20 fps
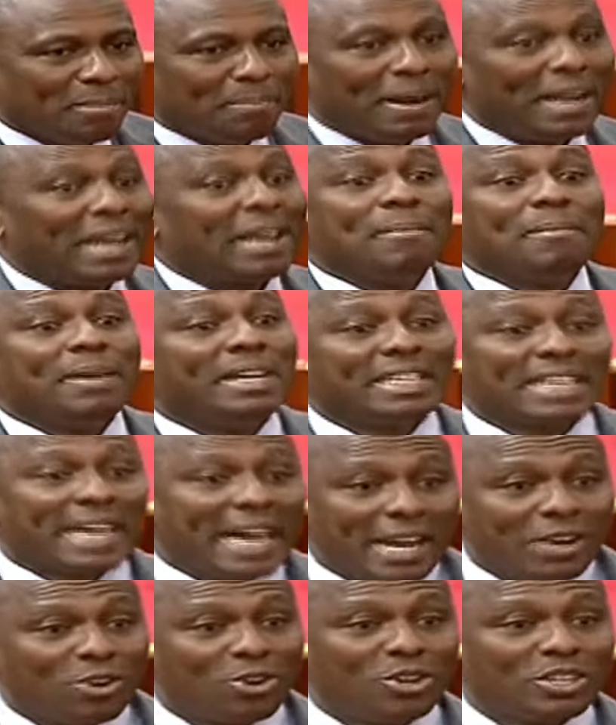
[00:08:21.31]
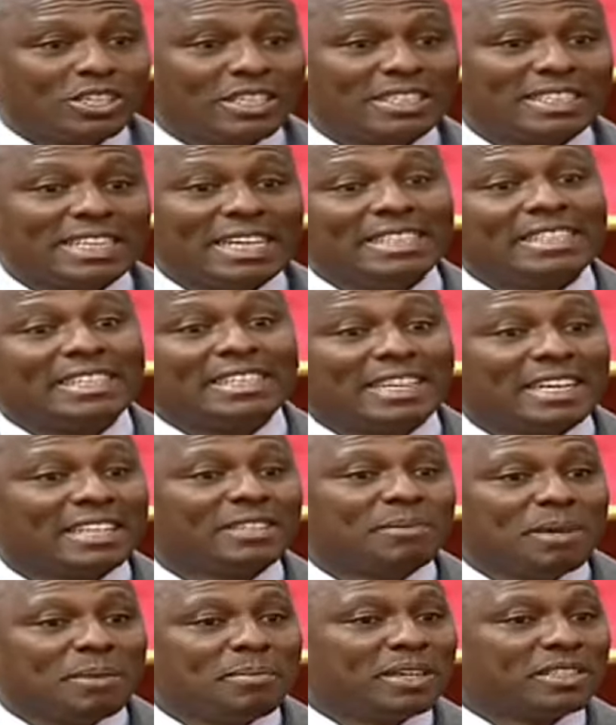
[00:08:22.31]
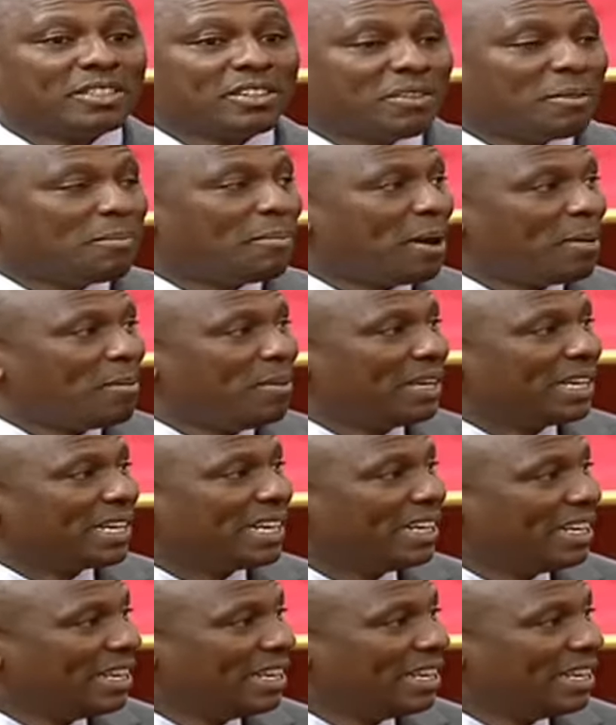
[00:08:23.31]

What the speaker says: Parliament cannot sensitize members of the public.